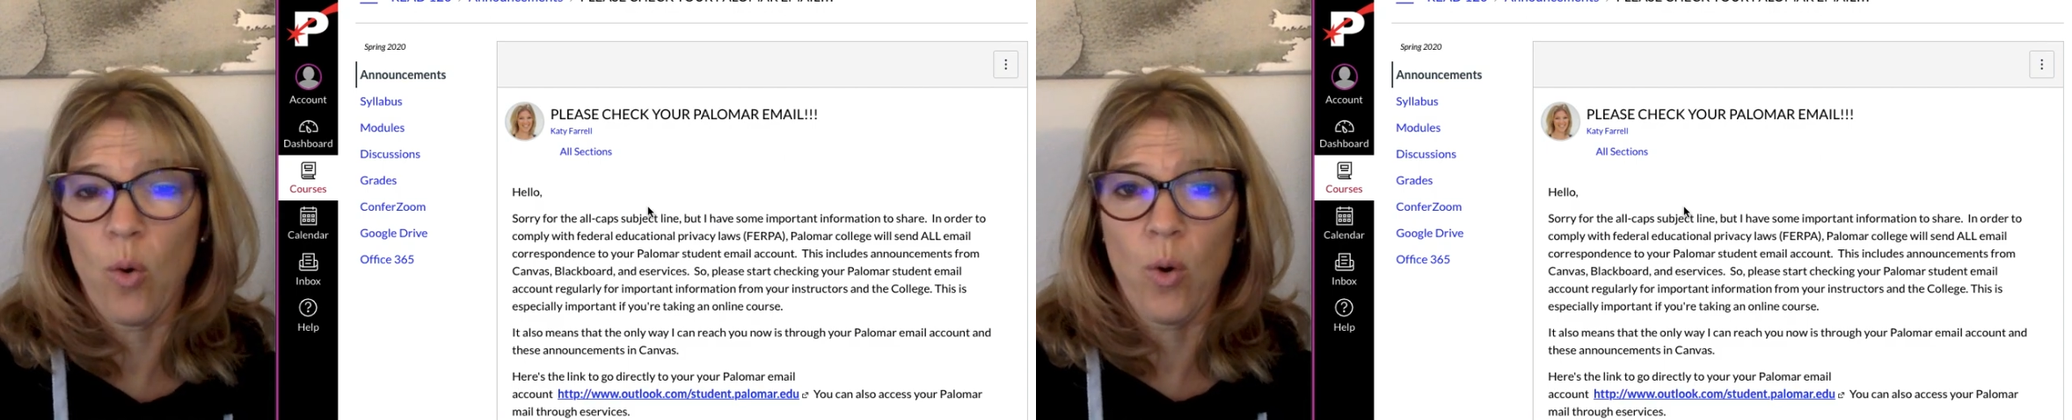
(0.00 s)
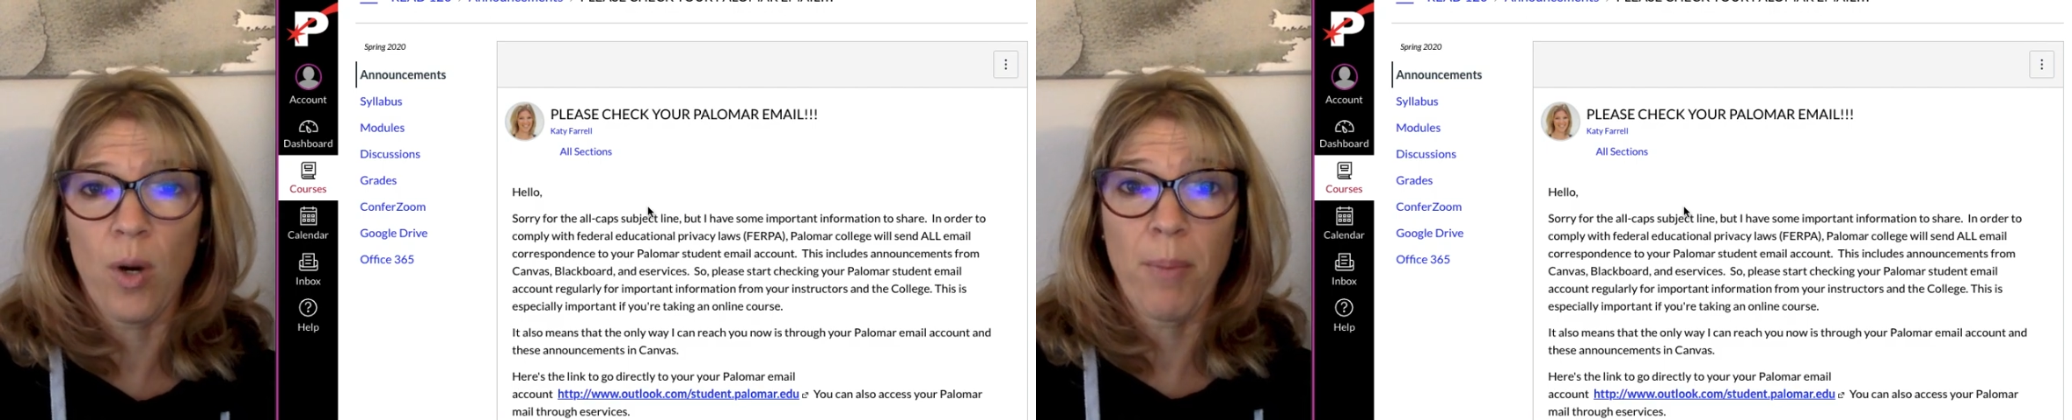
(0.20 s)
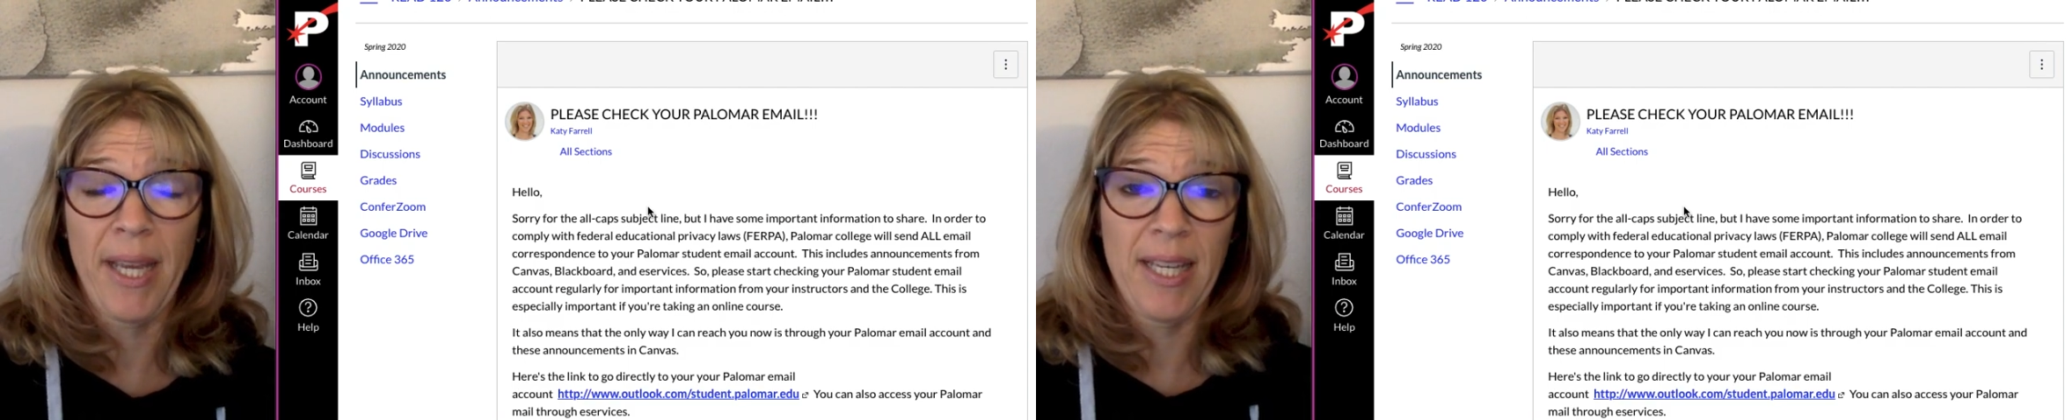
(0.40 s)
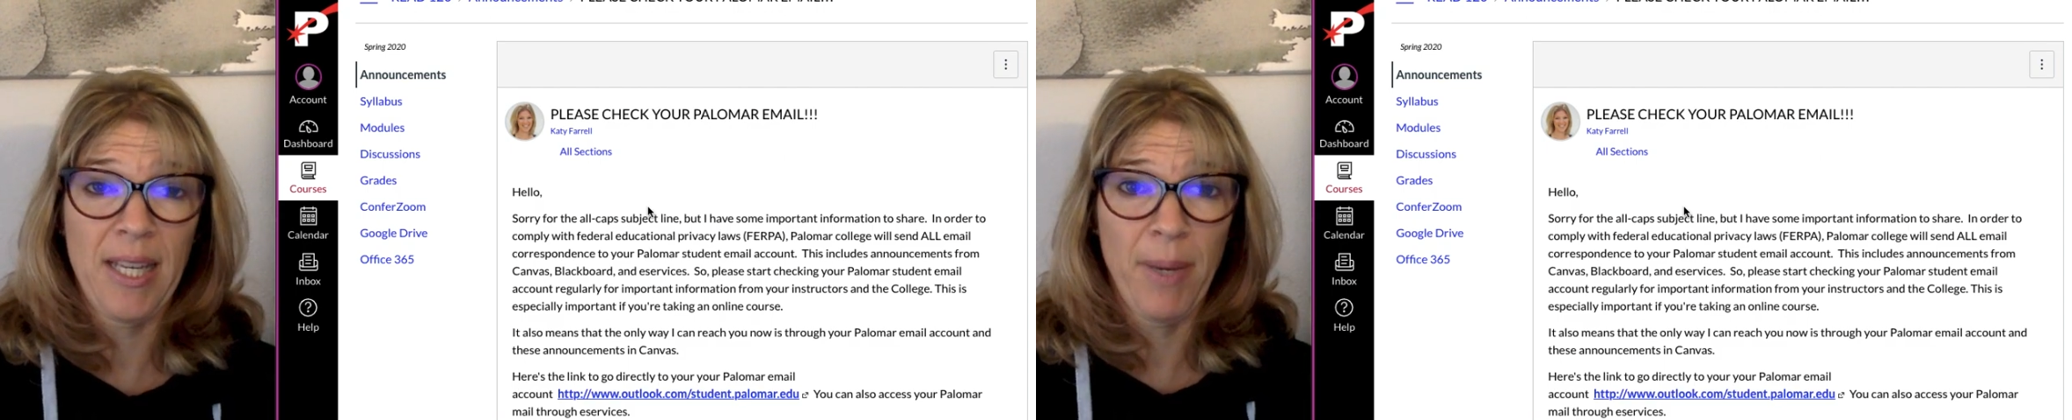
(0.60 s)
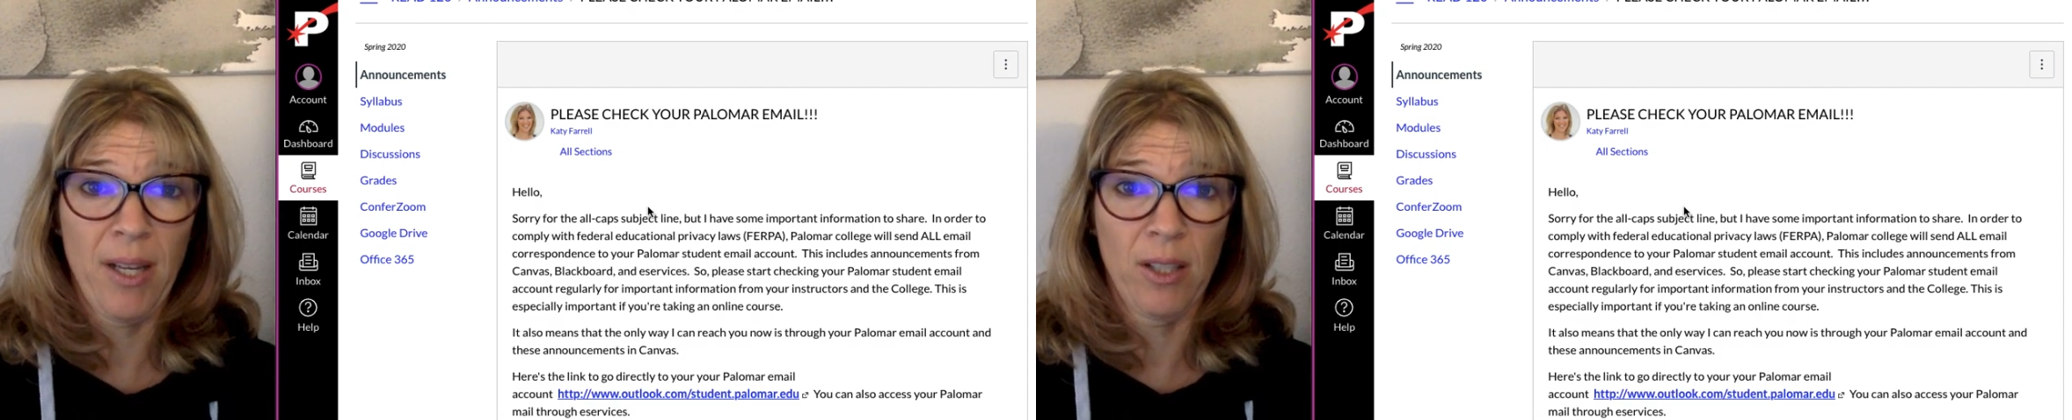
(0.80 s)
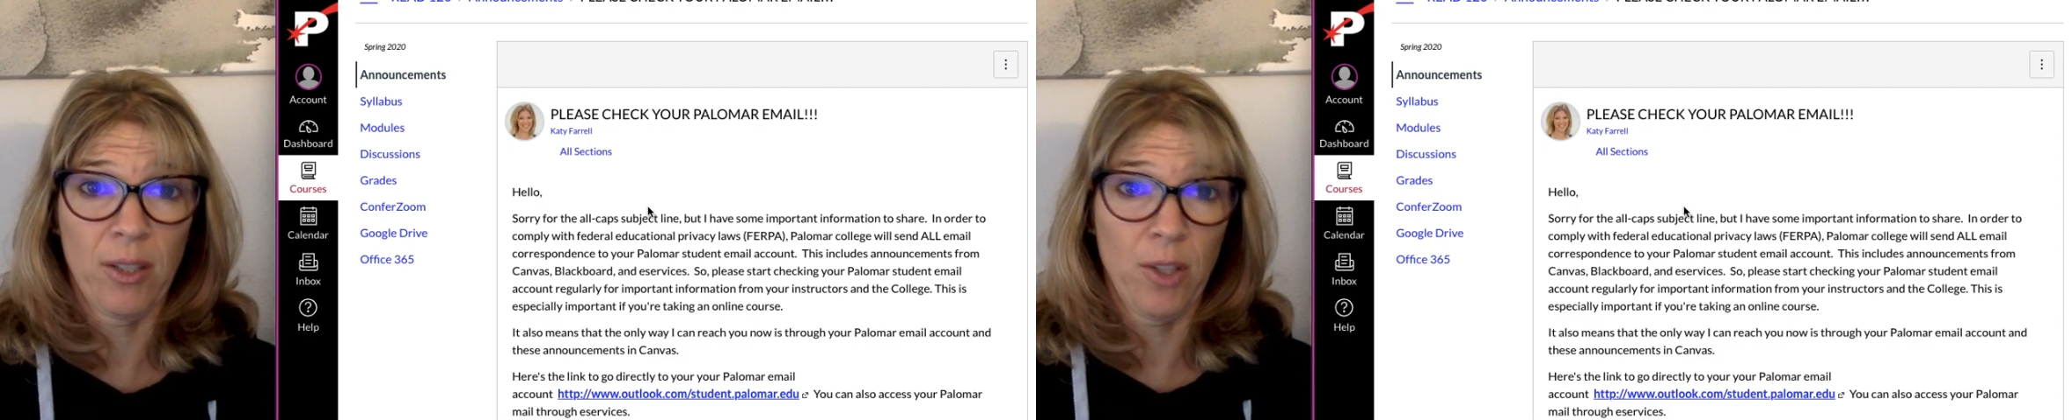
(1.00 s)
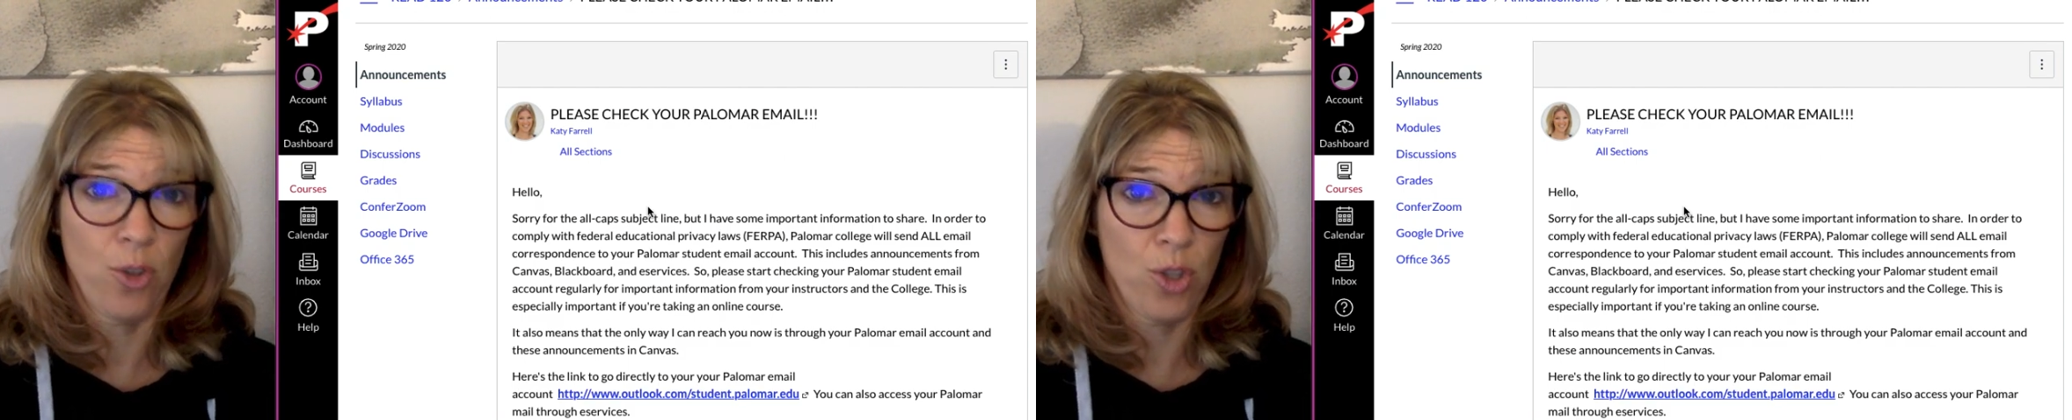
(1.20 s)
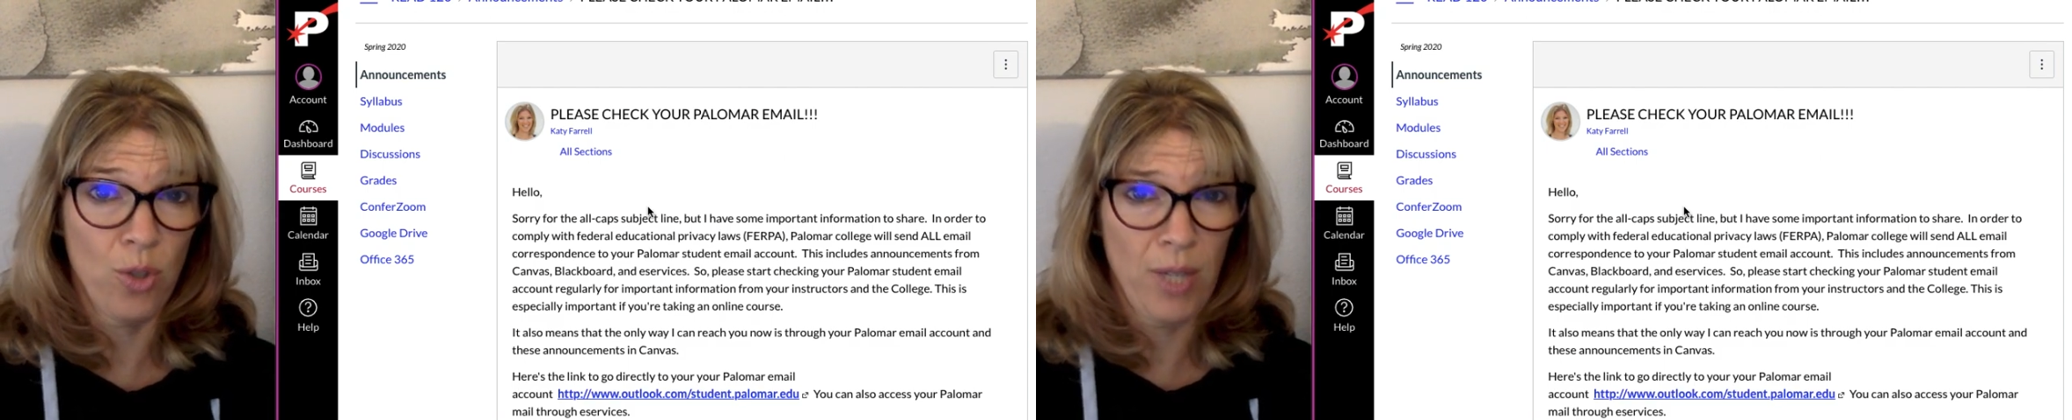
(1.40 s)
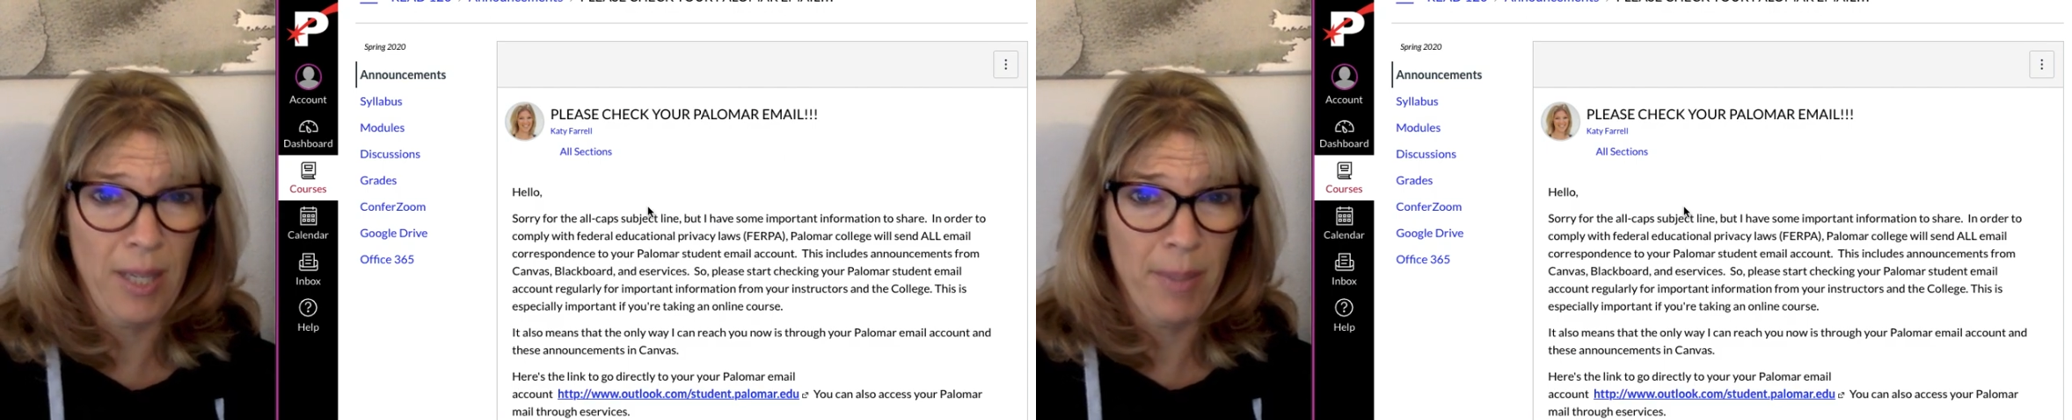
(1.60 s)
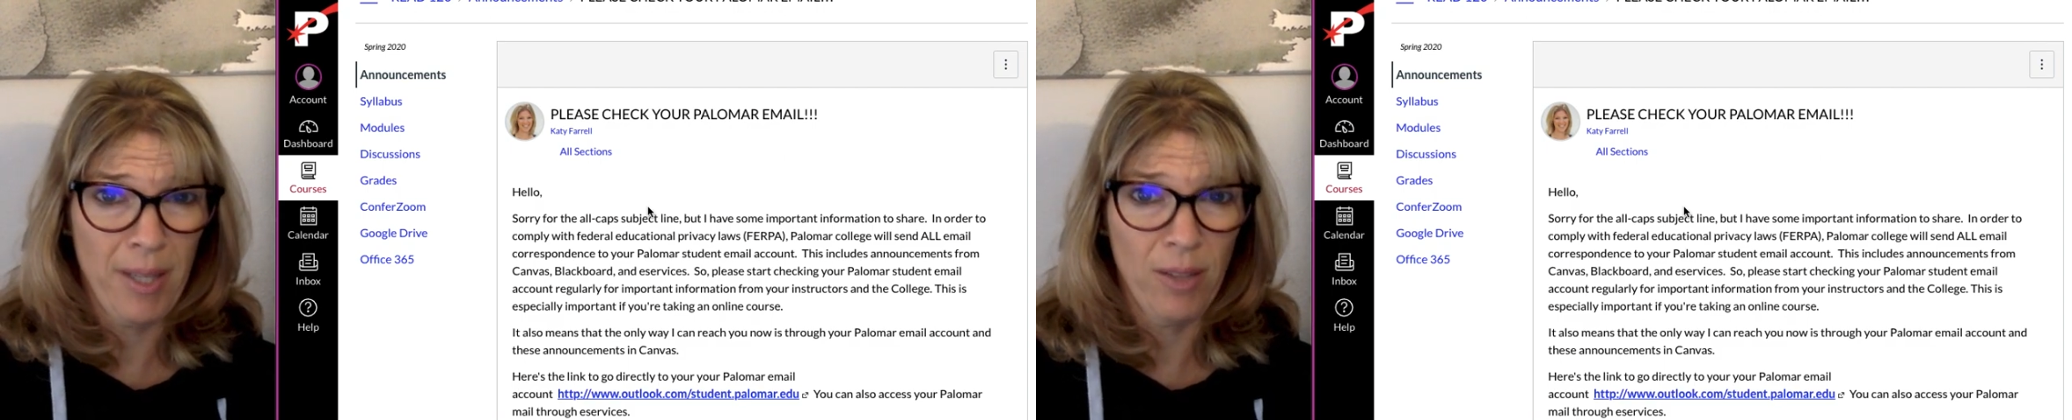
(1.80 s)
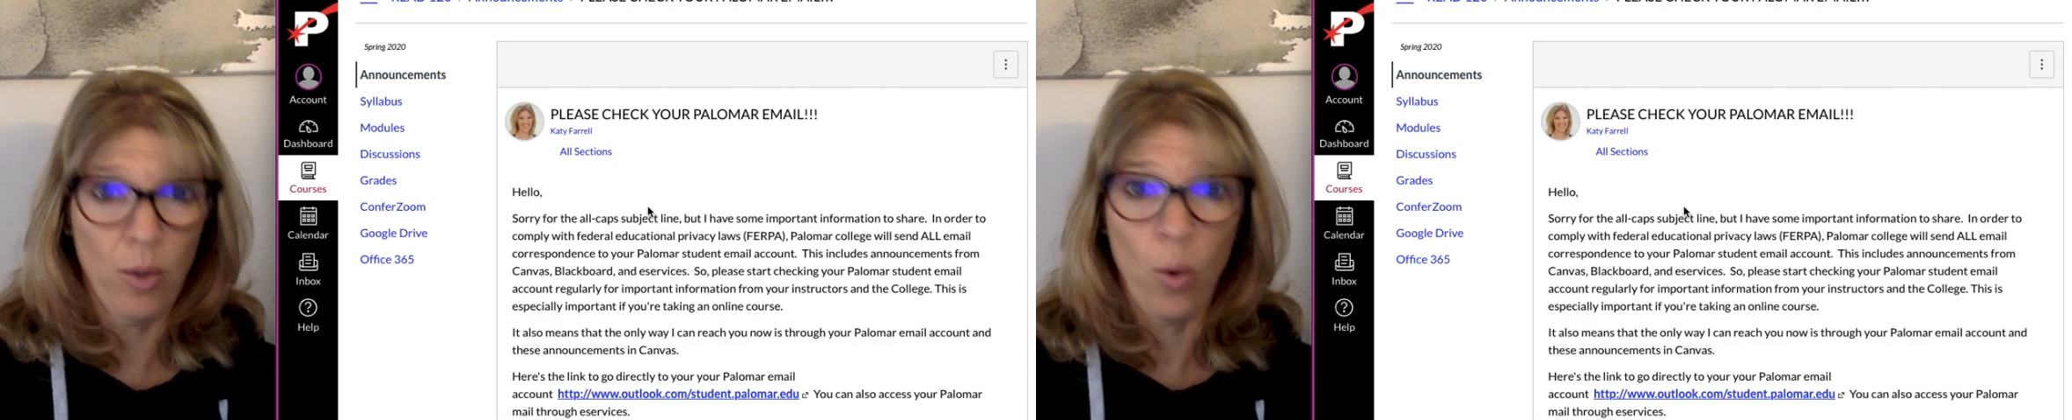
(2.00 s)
or by email, your student email,